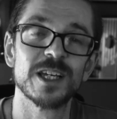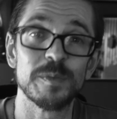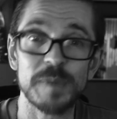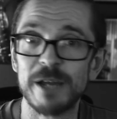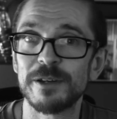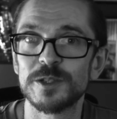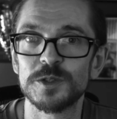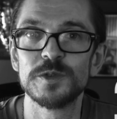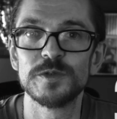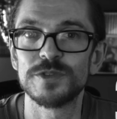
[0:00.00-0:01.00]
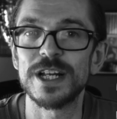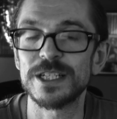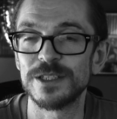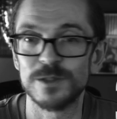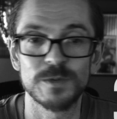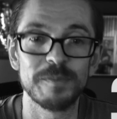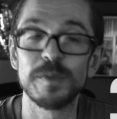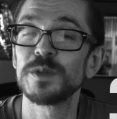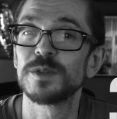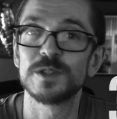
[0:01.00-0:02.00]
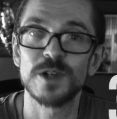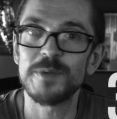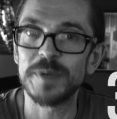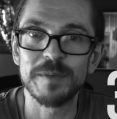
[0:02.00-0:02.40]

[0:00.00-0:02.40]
comparing 2 fractions when both the top